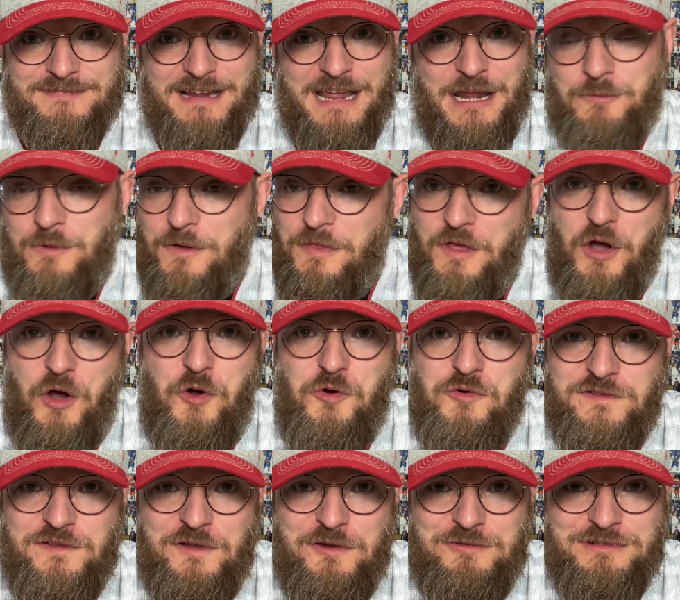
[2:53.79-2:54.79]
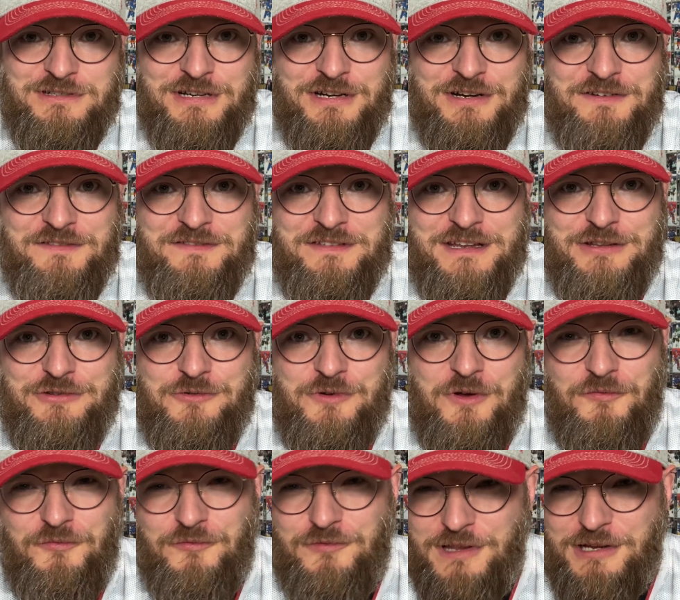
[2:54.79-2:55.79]
And when the O-zone turns into a
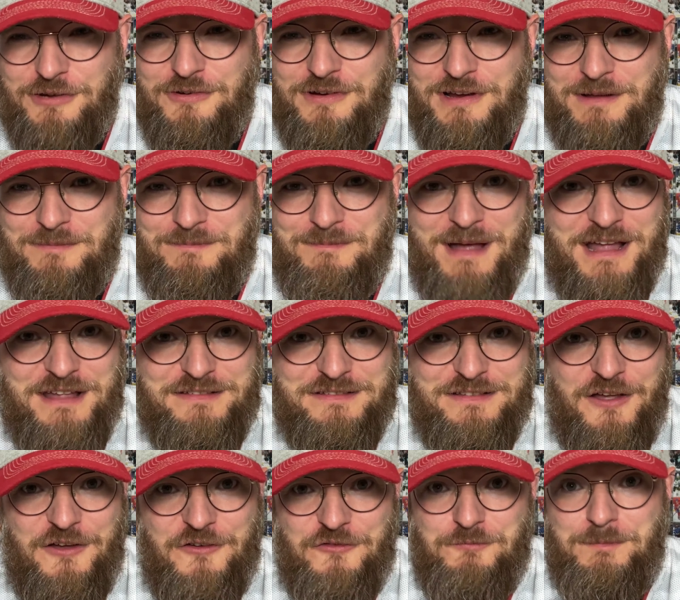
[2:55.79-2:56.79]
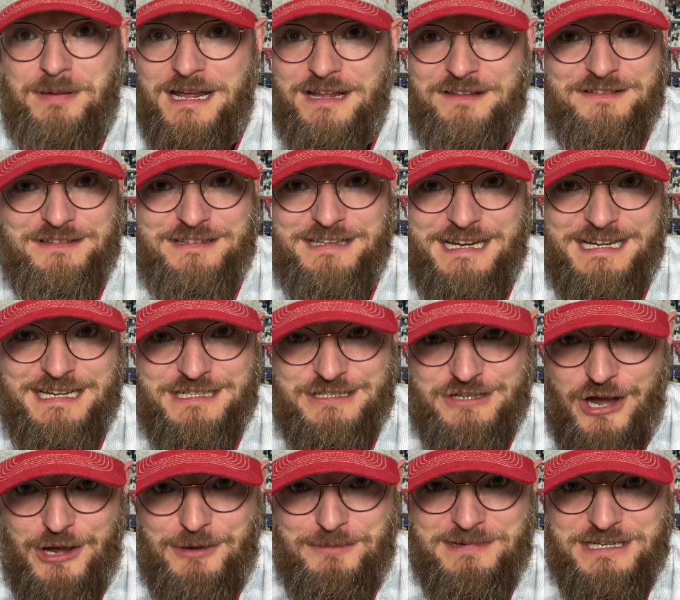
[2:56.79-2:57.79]
flickering mess of pixelated
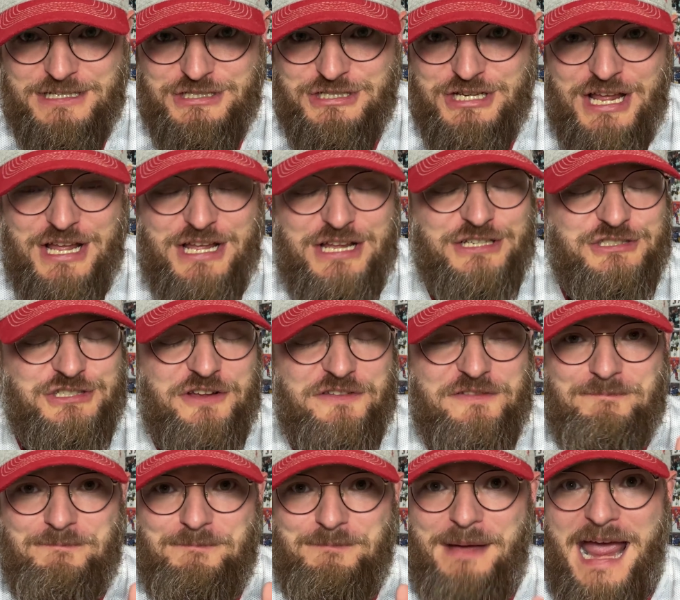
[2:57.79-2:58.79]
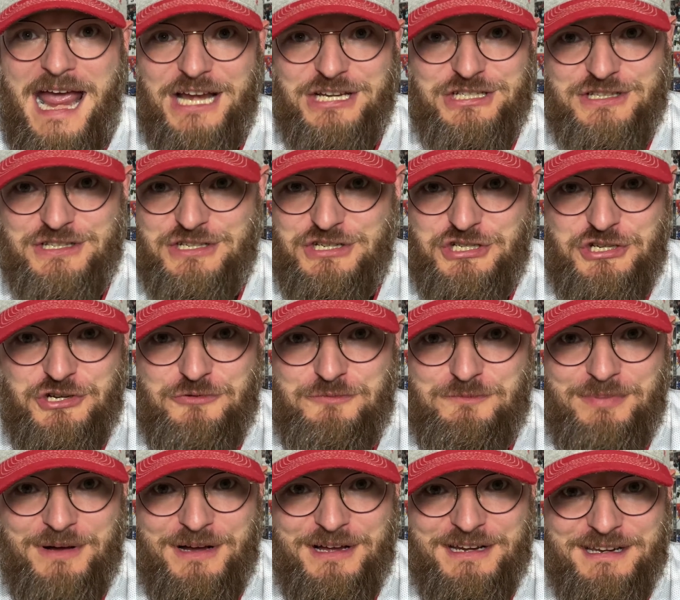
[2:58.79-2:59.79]
garbage, just mash the shoot
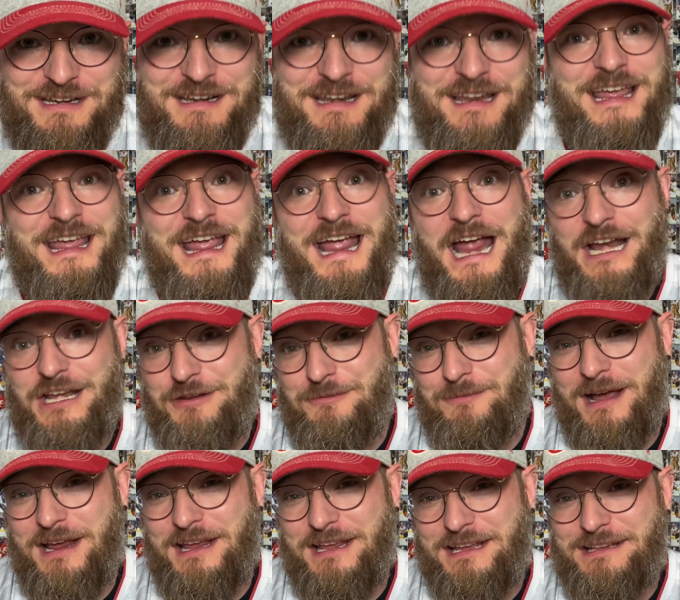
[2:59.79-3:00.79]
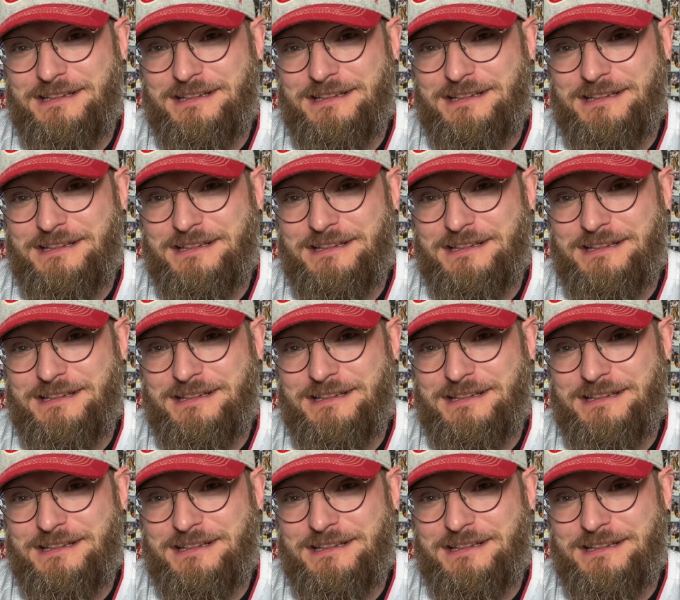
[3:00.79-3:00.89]
button and you might get